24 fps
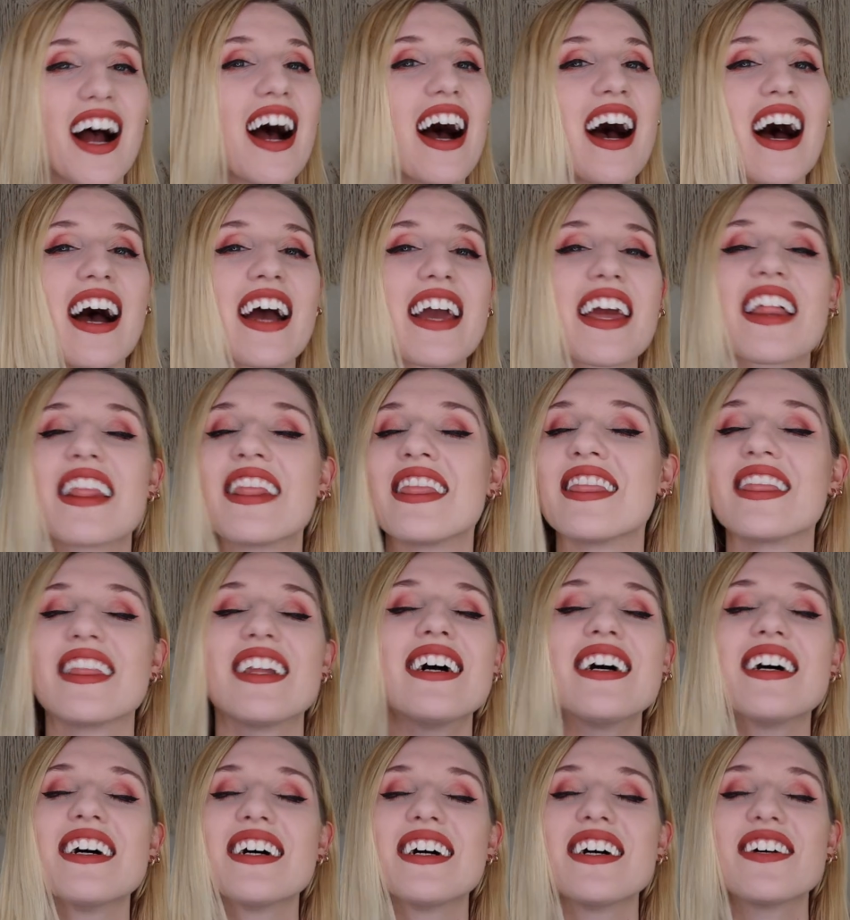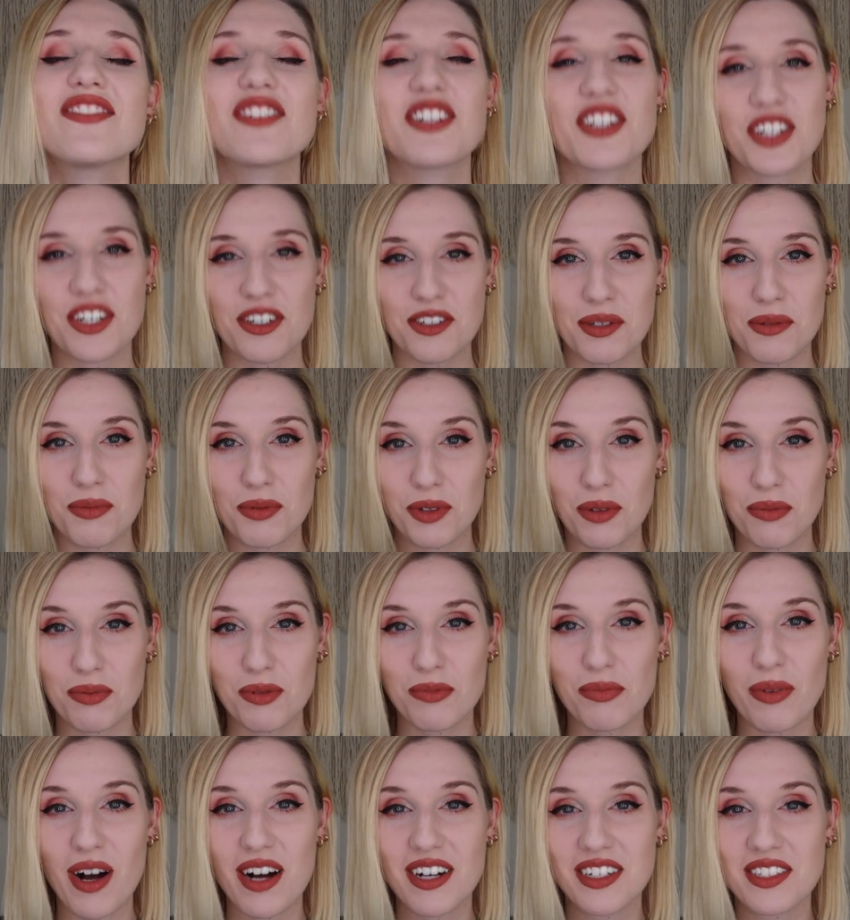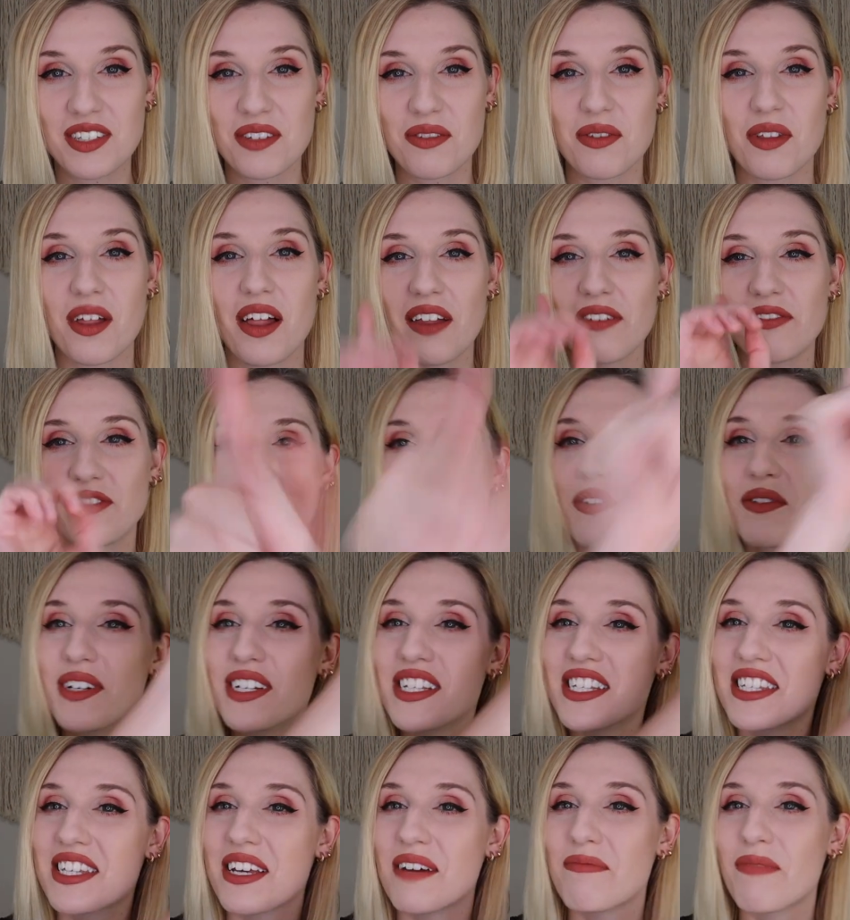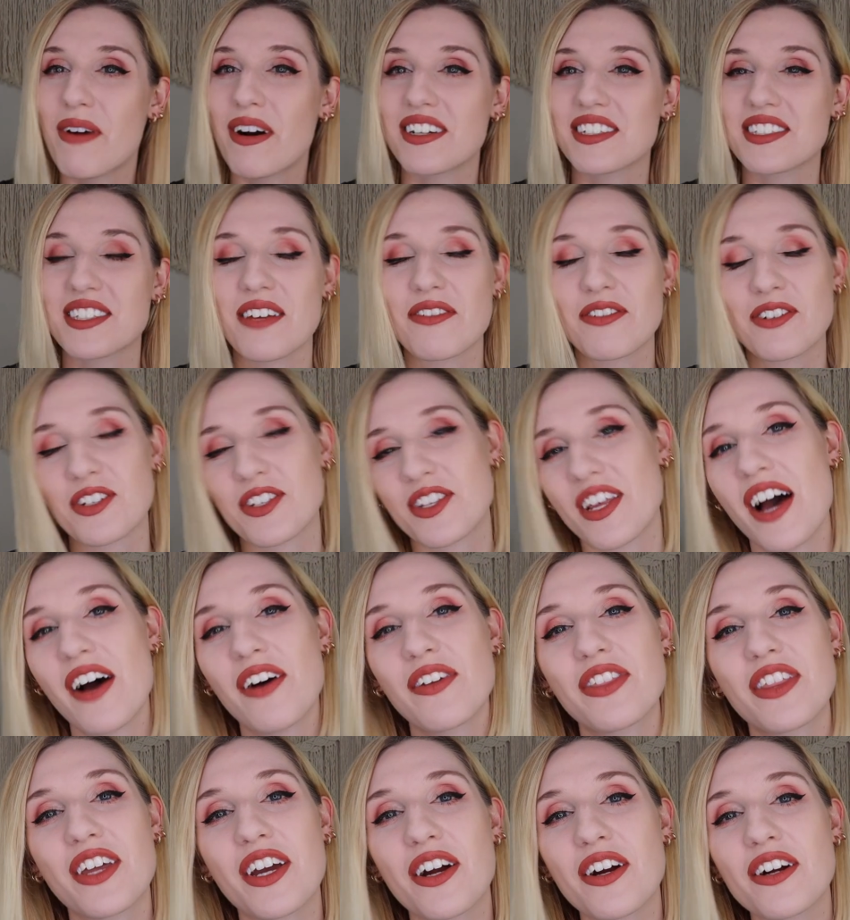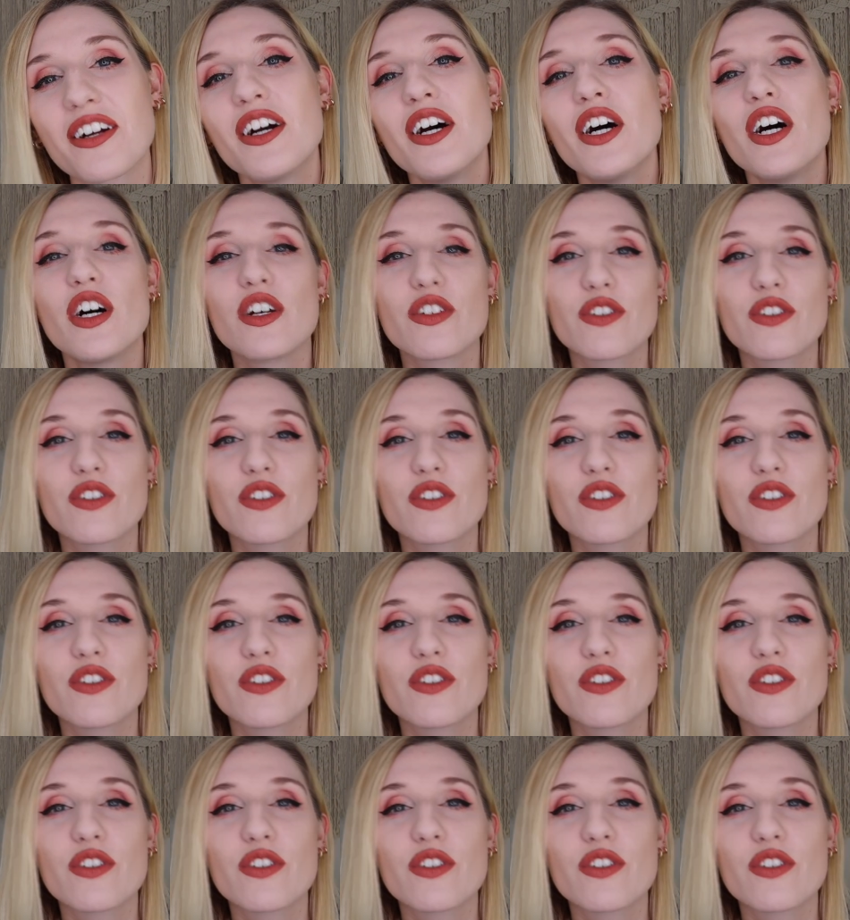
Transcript: I love to share subscription boxes with all of you SubBox lovers out there.